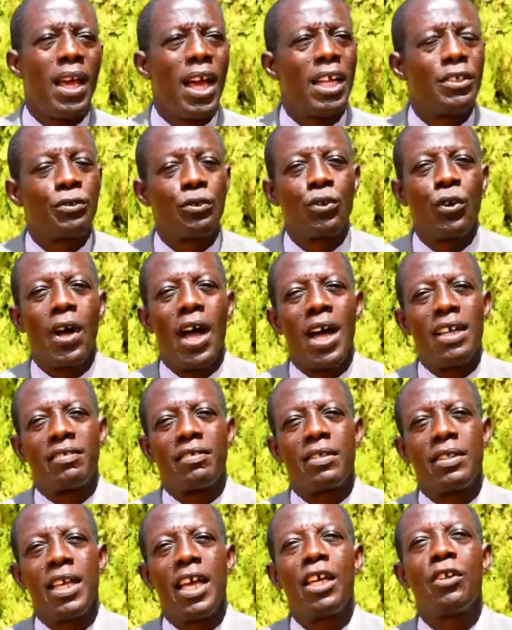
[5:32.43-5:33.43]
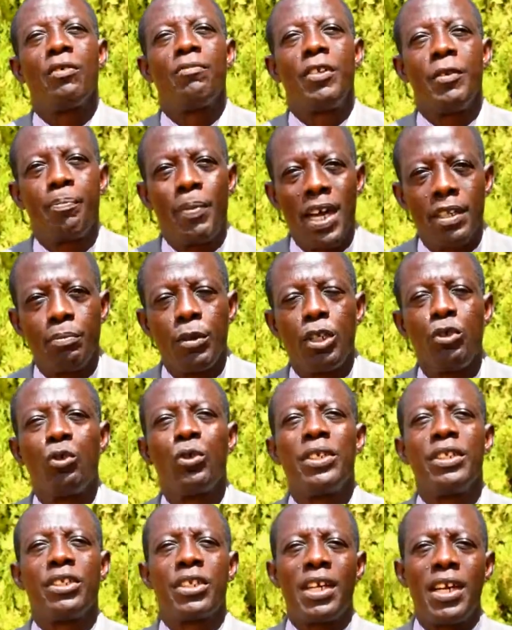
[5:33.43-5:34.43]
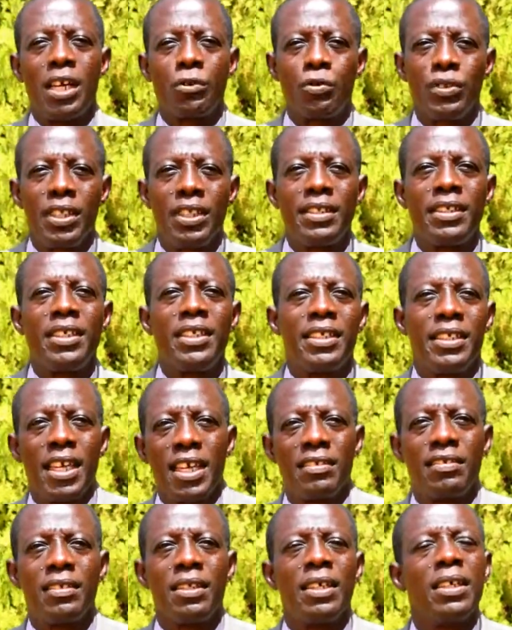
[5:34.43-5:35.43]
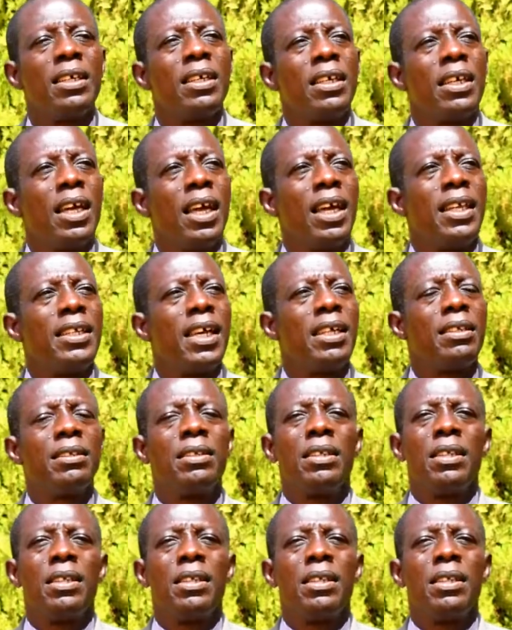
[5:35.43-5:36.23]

And so as the head of department, you interact with the teachers and then